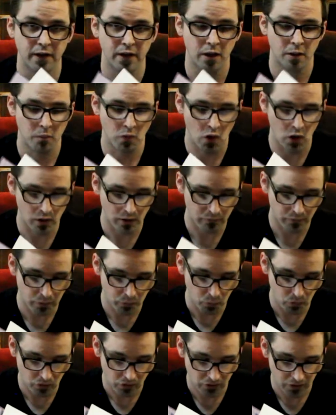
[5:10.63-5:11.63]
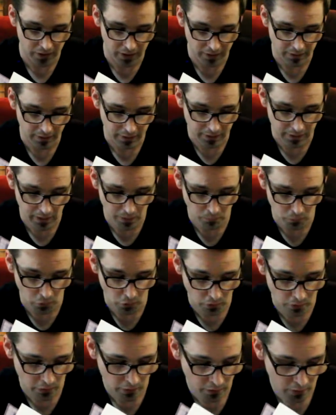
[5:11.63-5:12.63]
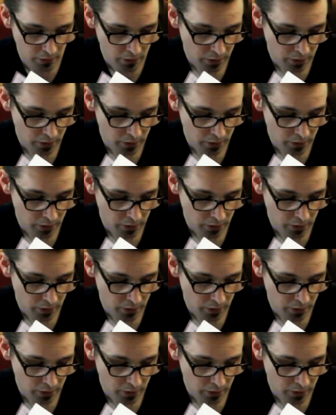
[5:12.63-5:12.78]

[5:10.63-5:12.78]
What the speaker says: all of them were signed and numbered.